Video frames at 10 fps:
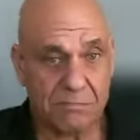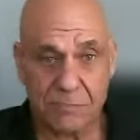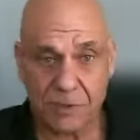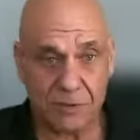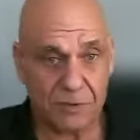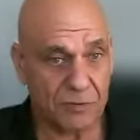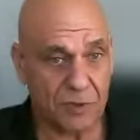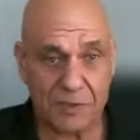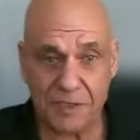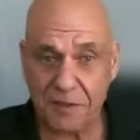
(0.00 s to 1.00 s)
You know,
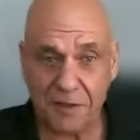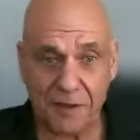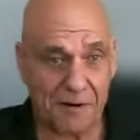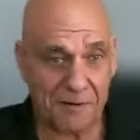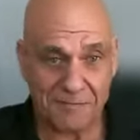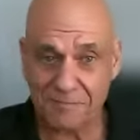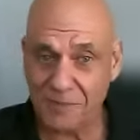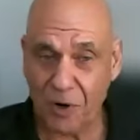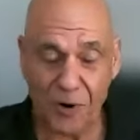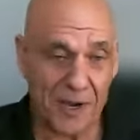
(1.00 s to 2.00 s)
don't sit there.
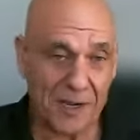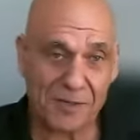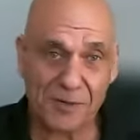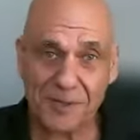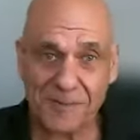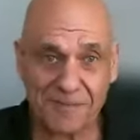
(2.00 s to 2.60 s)
Go ahead and do